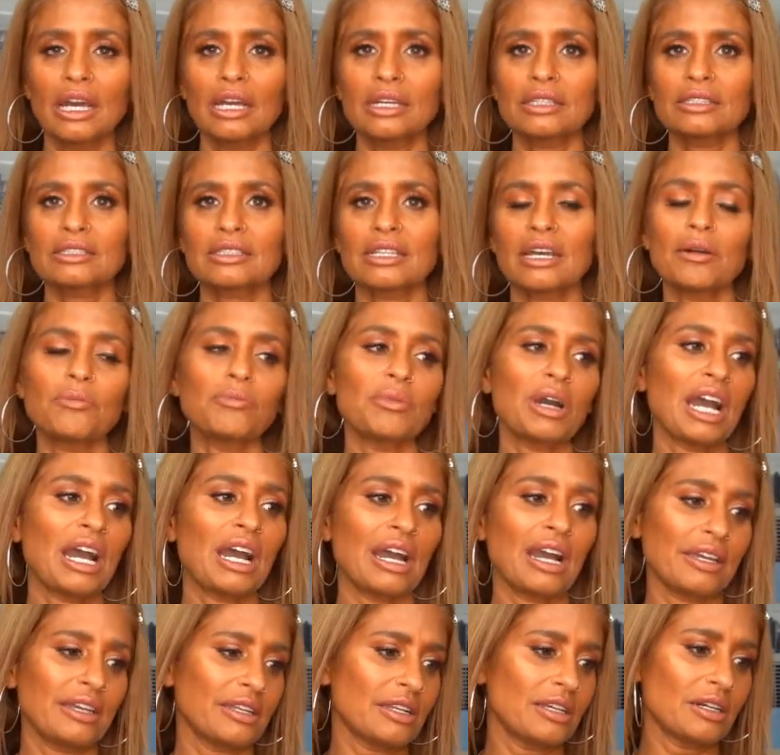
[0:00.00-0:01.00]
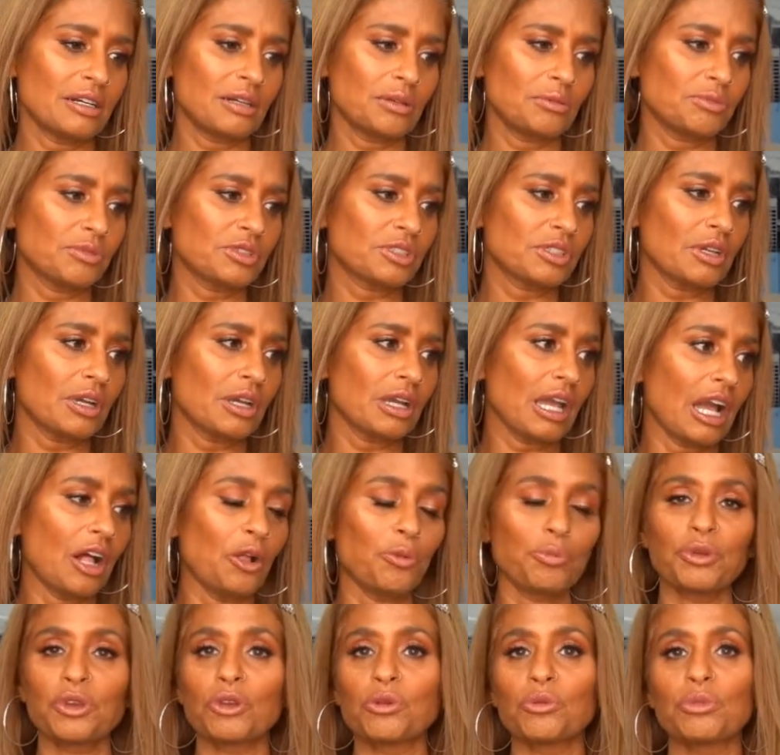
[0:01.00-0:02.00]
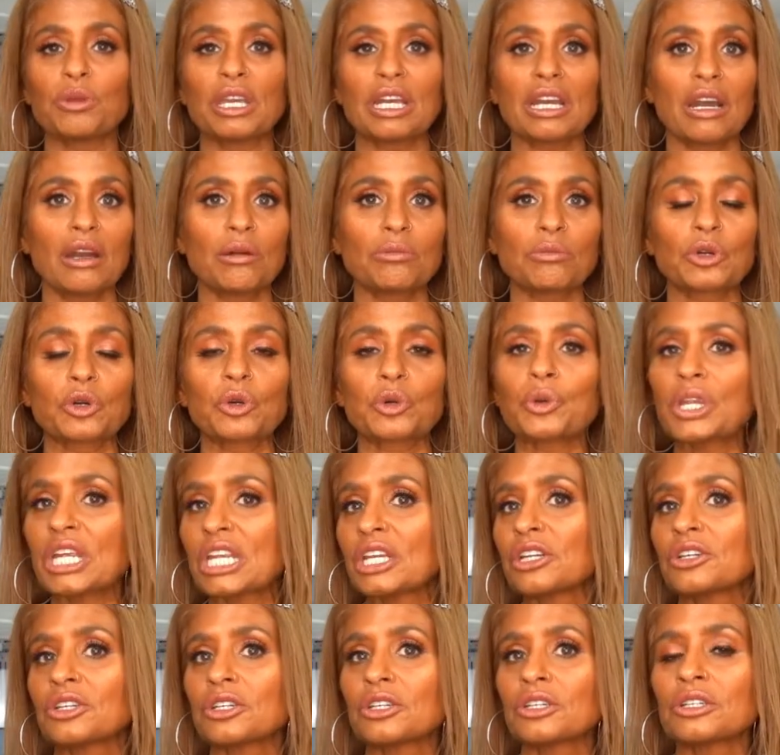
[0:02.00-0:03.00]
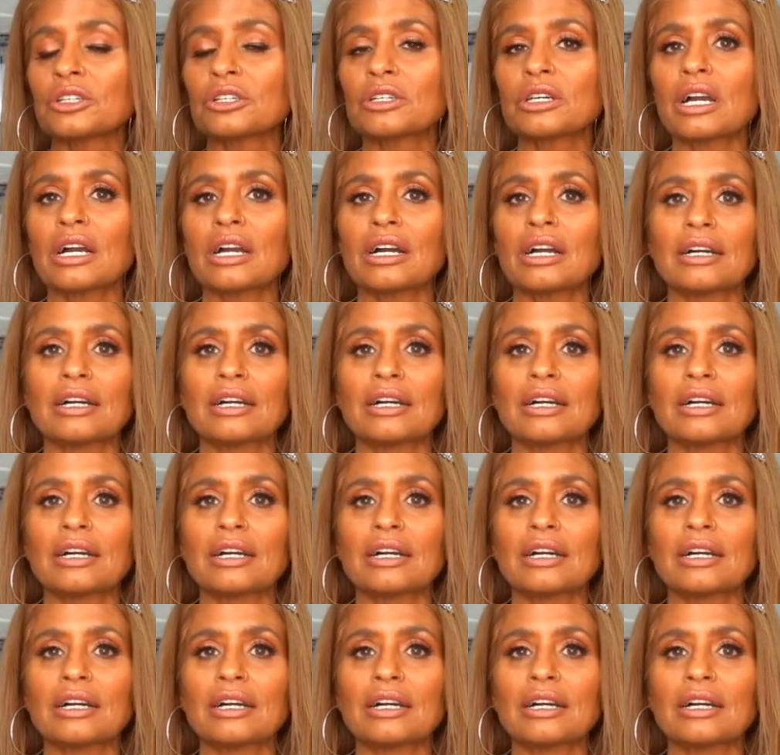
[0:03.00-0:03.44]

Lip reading: Some items help you become greener,